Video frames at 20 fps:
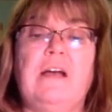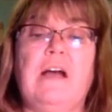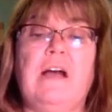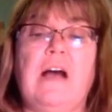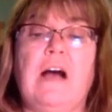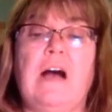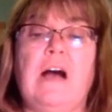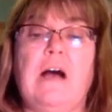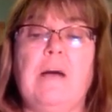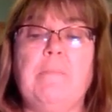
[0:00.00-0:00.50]

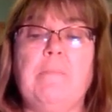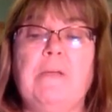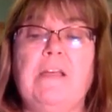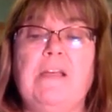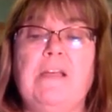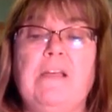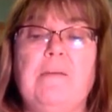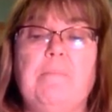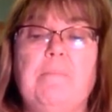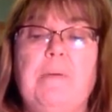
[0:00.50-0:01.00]
Um,
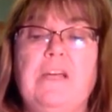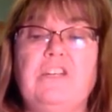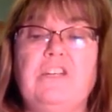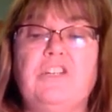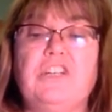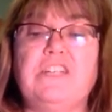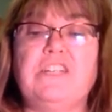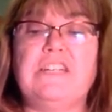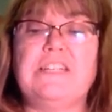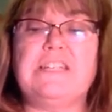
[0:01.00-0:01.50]

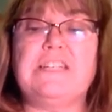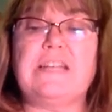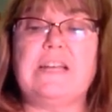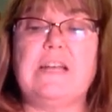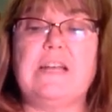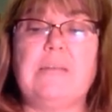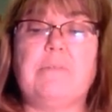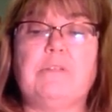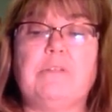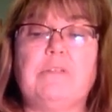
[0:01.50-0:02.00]
Patient is
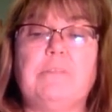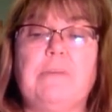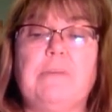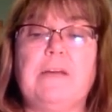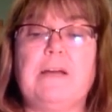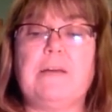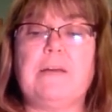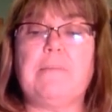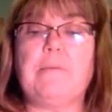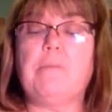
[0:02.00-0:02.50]
unable to
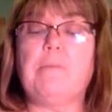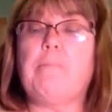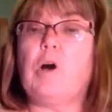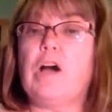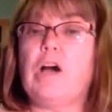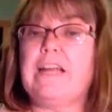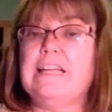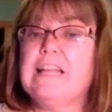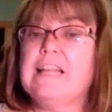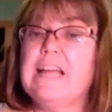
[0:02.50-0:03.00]
pick up your
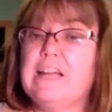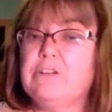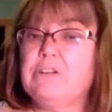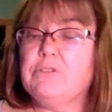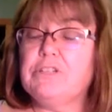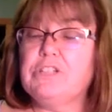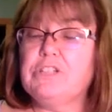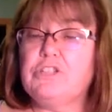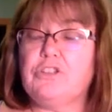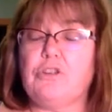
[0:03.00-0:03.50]
body
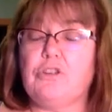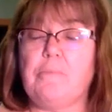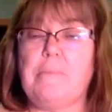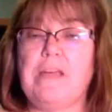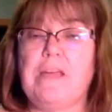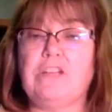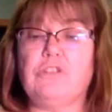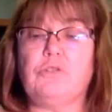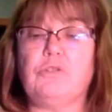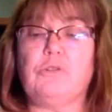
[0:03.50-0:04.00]
language, so
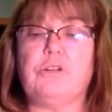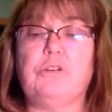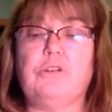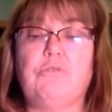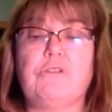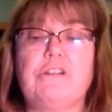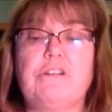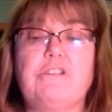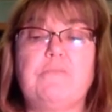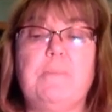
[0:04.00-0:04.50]
make sure you
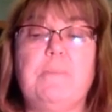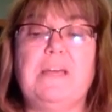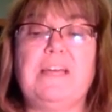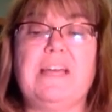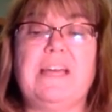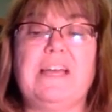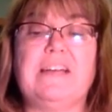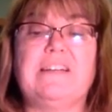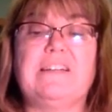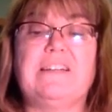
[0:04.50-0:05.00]
are
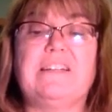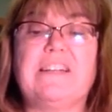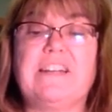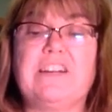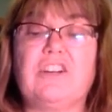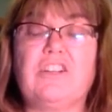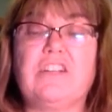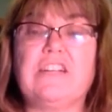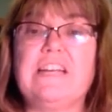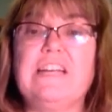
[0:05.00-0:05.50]
speaking
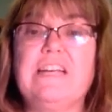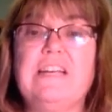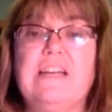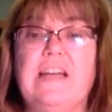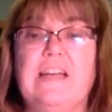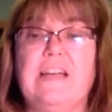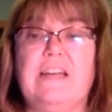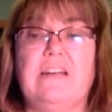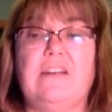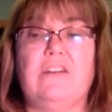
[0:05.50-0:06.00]
clearly
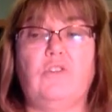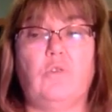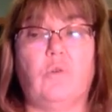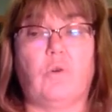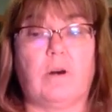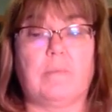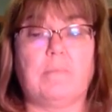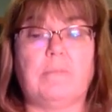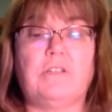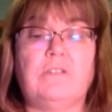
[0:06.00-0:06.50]
and a
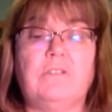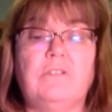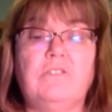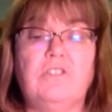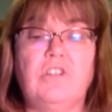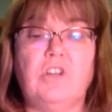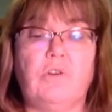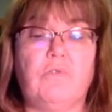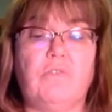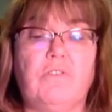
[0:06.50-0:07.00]
normal
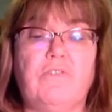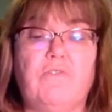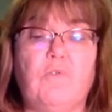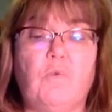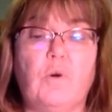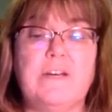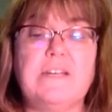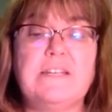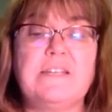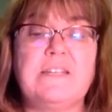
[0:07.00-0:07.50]
tone of
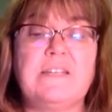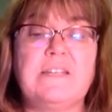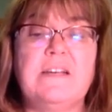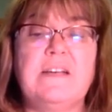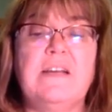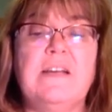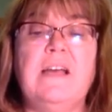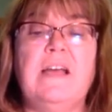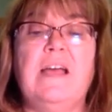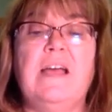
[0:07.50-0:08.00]
voice,
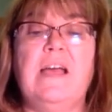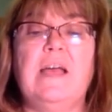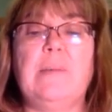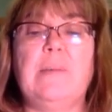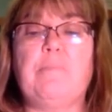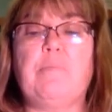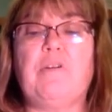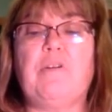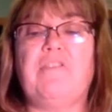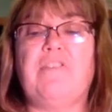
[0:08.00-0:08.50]

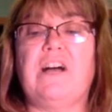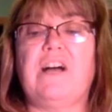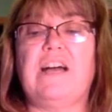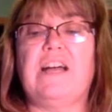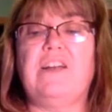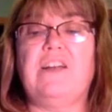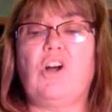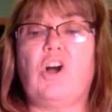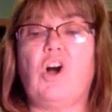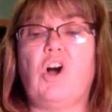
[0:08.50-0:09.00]
and
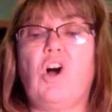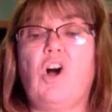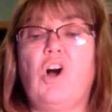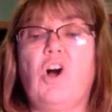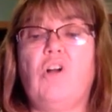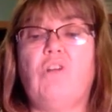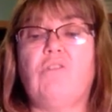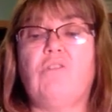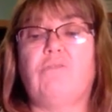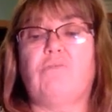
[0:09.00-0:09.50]
provide
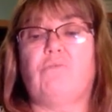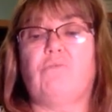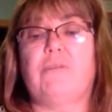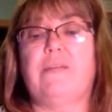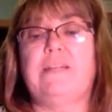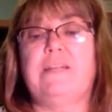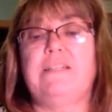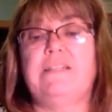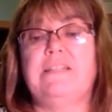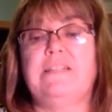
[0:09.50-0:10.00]
all
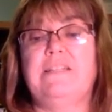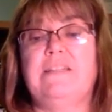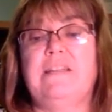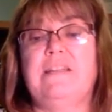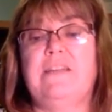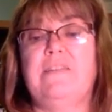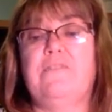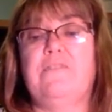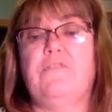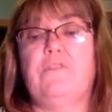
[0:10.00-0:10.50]
written
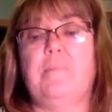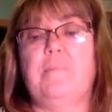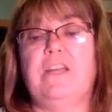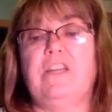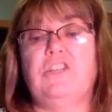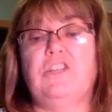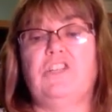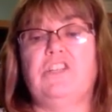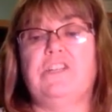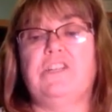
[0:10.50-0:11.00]

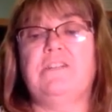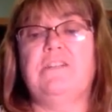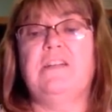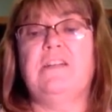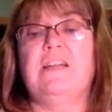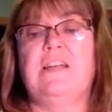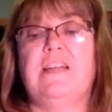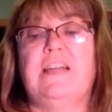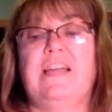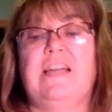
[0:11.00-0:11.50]
information
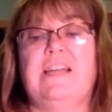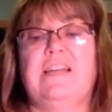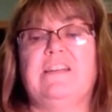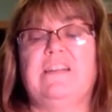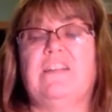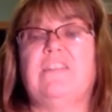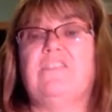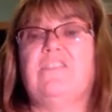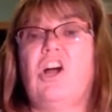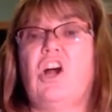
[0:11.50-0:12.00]
in
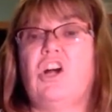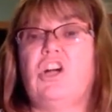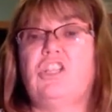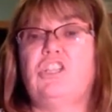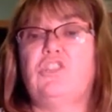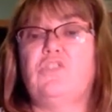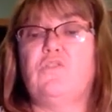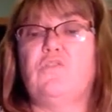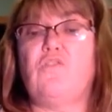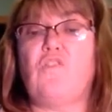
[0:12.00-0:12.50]

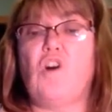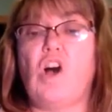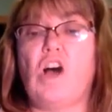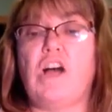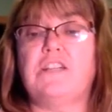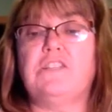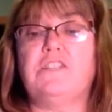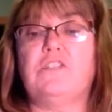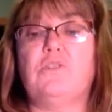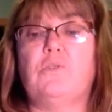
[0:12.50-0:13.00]
large
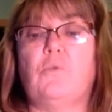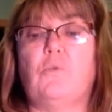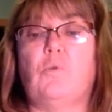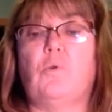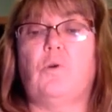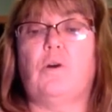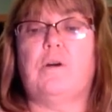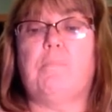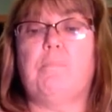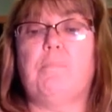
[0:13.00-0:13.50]
font
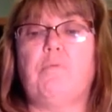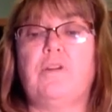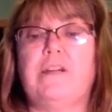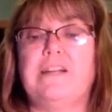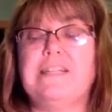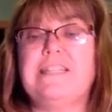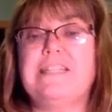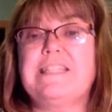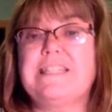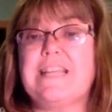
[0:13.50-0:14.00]
or
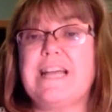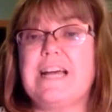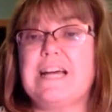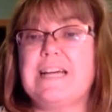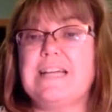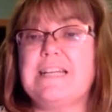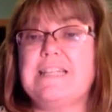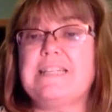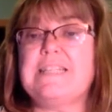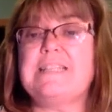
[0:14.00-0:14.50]
print
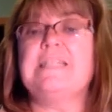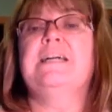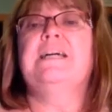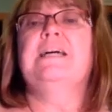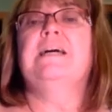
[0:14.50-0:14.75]
size